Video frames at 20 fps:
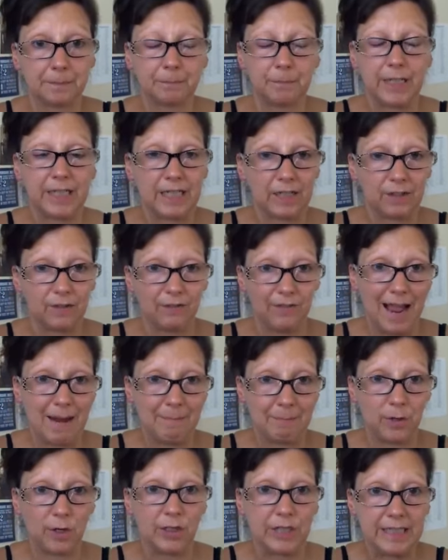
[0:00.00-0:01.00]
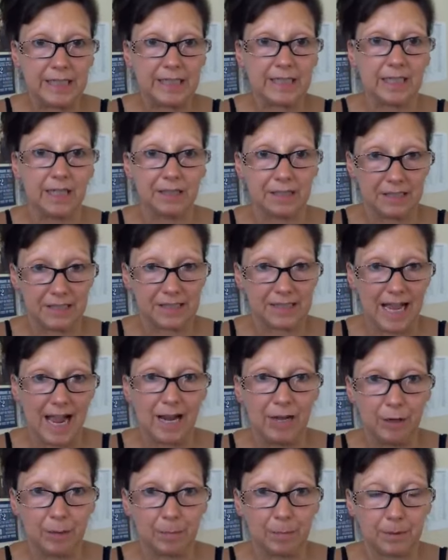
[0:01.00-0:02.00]
where you can find more details and
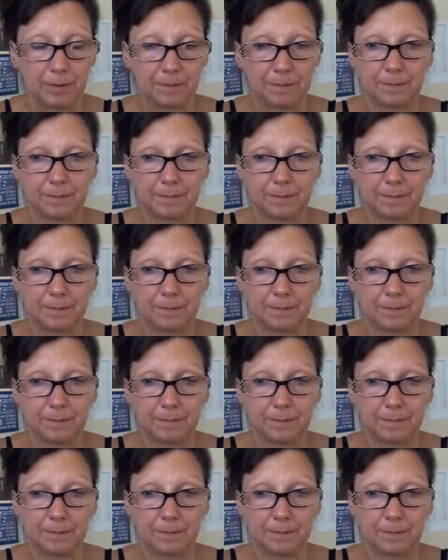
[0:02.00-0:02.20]
sign up.